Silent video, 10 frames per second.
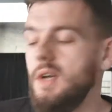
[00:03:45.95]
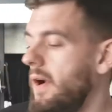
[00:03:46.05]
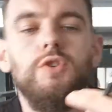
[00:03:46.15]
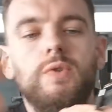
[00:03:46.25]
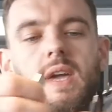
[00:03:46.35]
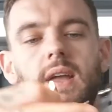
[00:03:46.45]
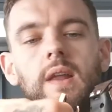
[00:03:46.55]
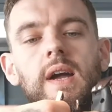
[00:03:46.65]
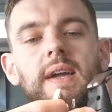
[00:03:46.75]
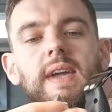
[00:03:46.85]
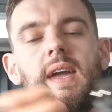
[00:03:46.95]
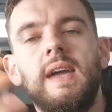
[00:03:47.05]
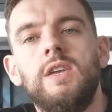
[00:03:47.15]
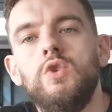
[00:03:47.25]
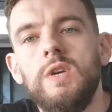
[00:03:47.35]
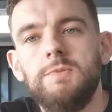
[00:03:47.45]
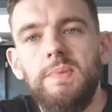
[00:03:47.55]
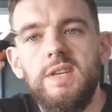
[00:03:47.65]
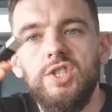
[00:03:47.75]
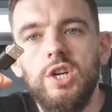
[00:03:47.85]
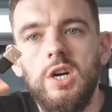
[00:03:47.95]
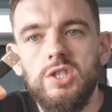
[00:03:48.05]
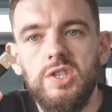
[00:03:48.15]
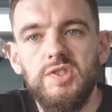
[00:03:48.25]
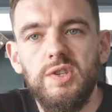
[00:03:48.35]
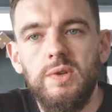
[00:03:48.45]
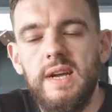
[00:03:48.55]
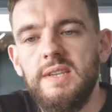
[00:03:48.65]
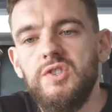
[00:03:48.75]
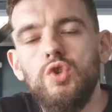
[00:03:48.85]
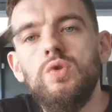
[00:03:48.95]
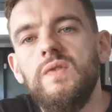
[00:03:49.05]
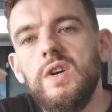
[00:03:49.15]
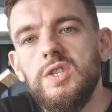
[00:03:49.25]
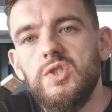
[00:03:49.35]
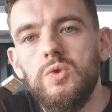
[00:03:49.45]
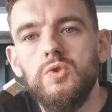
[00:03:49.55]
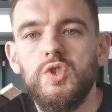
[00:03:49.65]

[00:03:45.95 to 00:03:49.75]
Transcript: You do get like a USB charger, so that is universal.